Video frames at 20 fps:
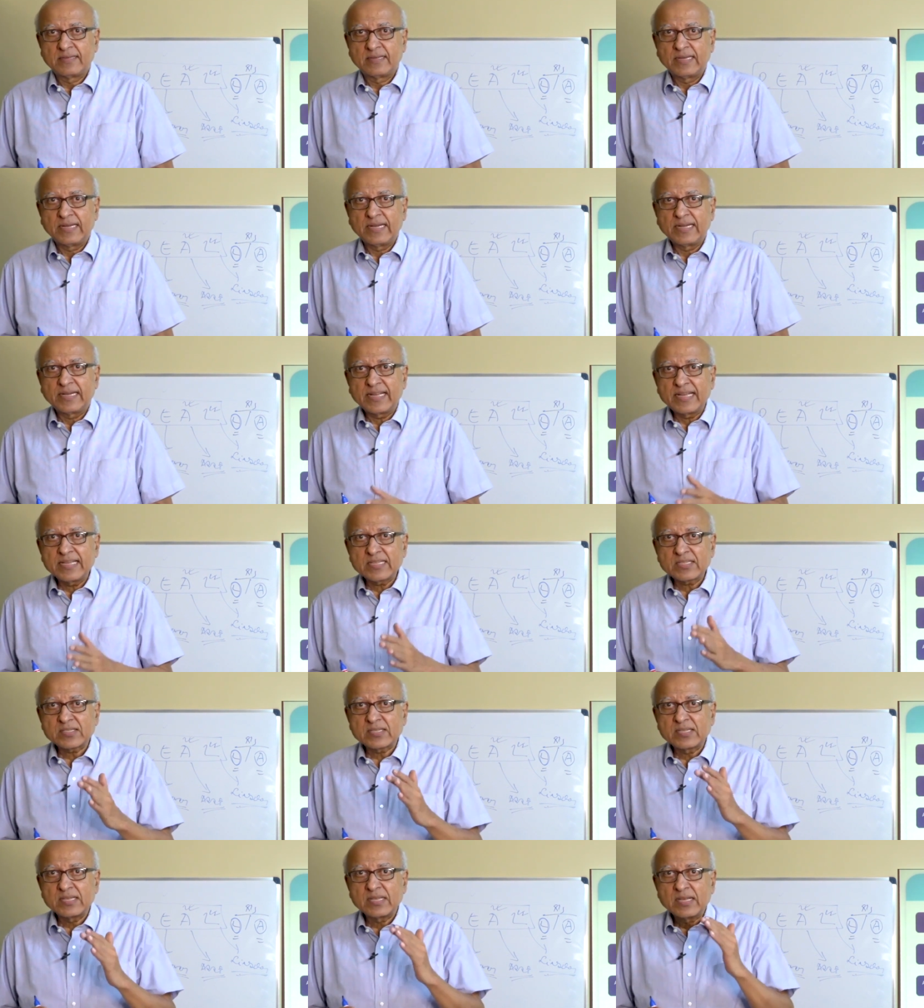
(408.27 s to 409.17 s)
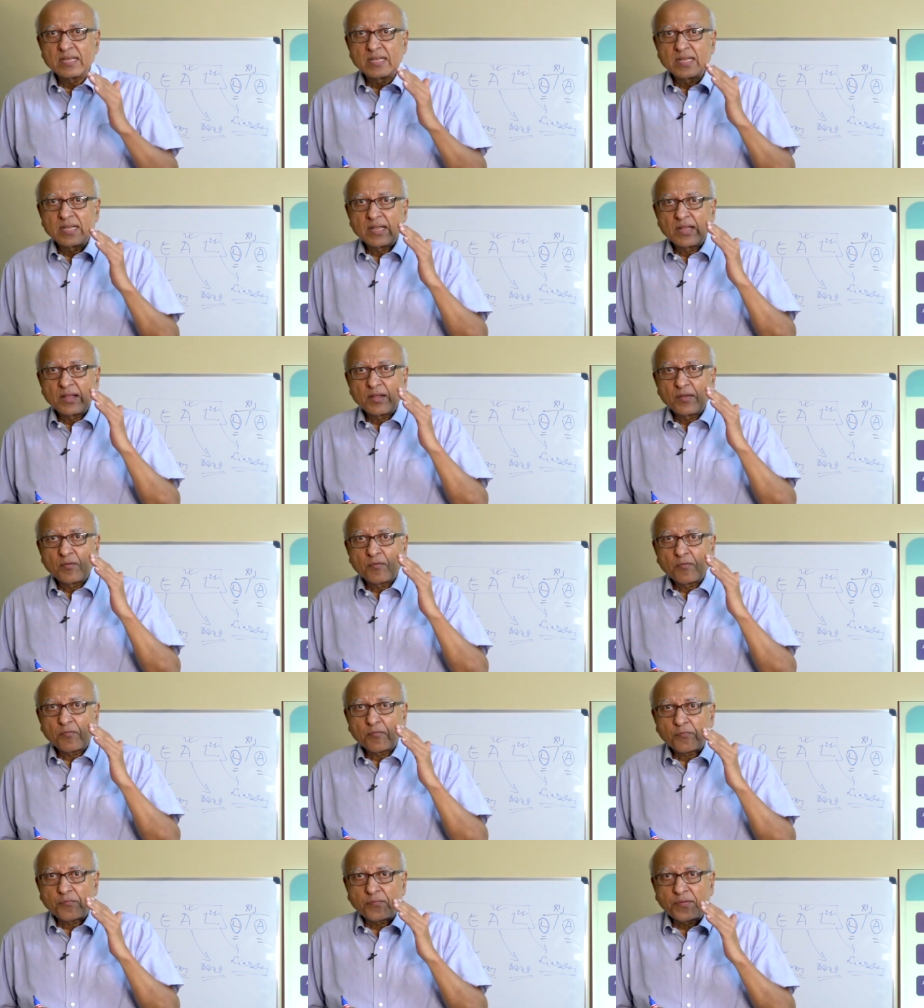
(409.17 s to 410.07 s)
It is
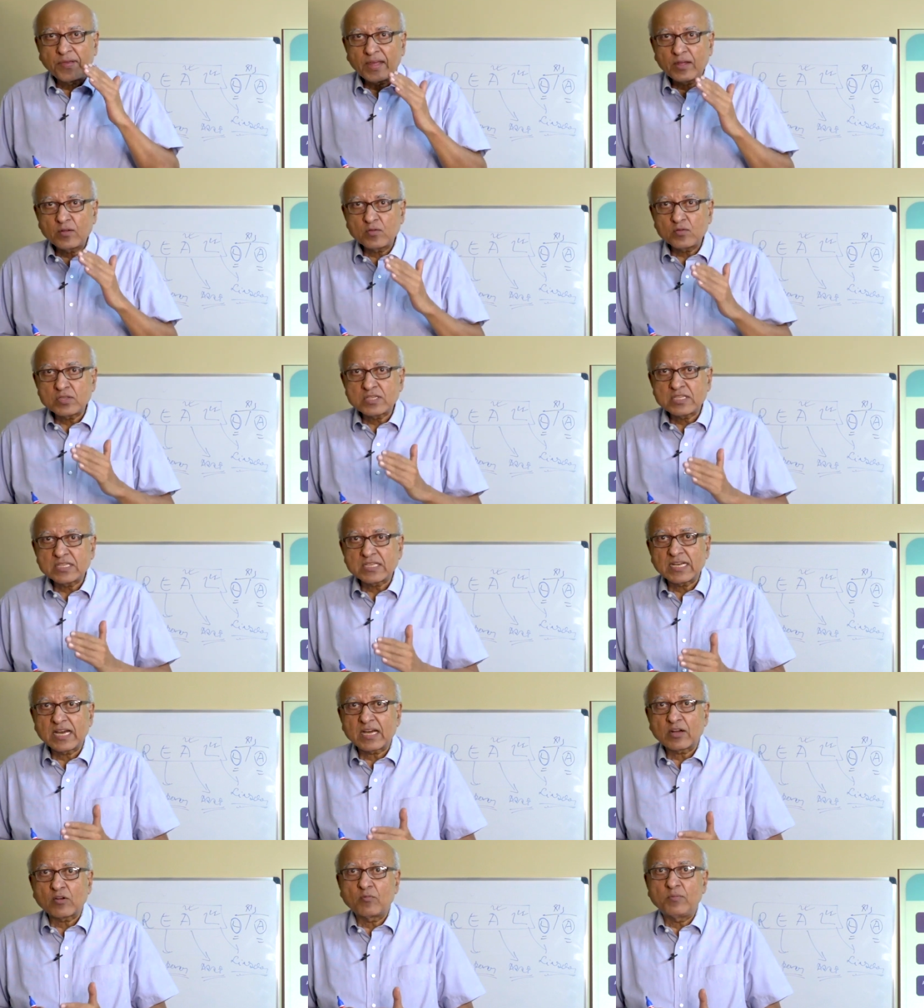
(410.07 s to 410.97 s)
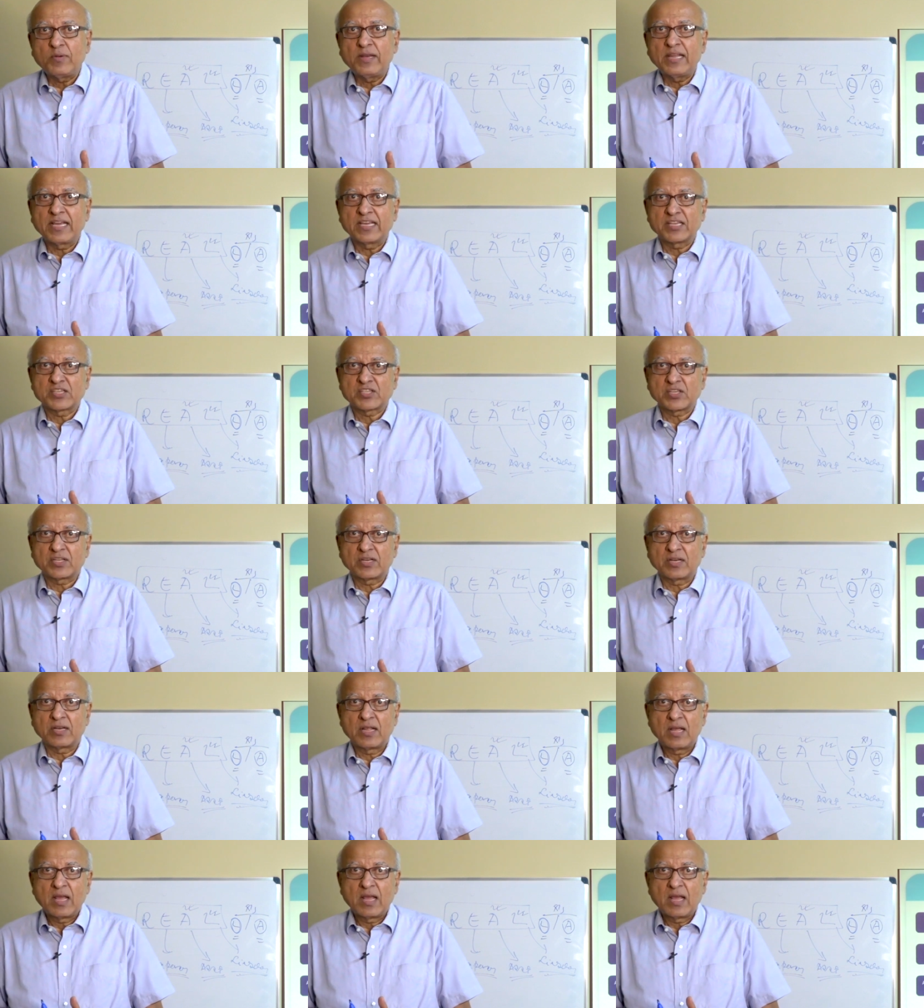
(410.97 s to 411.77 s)
future obligation.